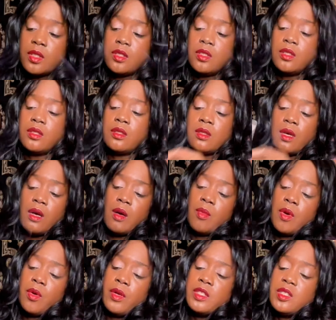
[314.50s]
This is uh,
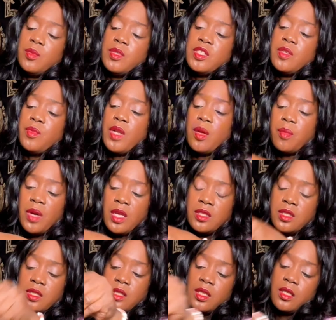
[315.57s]
a crazy with Gemini,
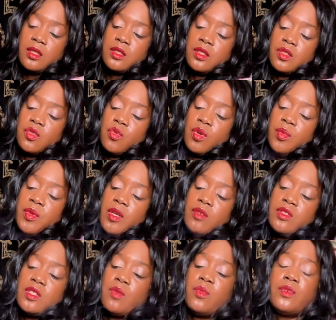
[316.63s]
Pisces, Cancer, Scorpio.
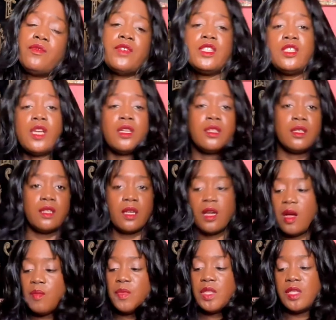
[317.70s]
Someone rejecting the
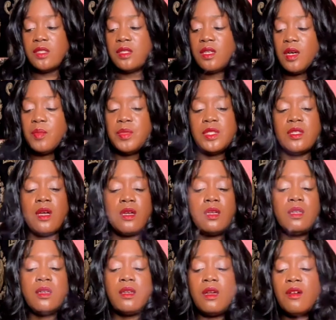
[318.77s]
cup because the cup is not
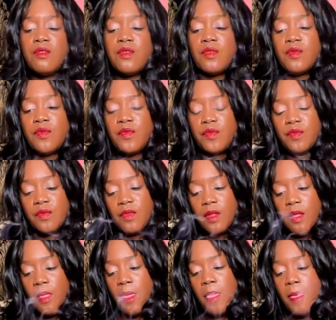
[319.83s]
good enough.
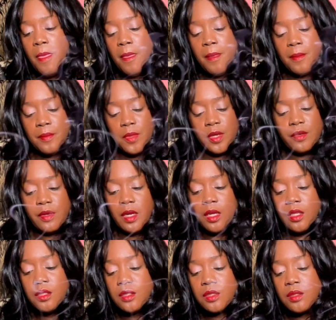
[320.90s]
All
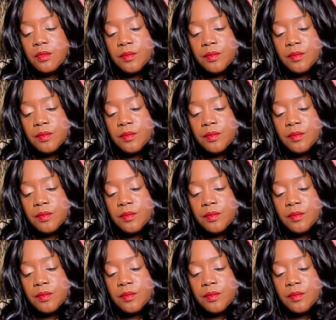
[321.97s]
right.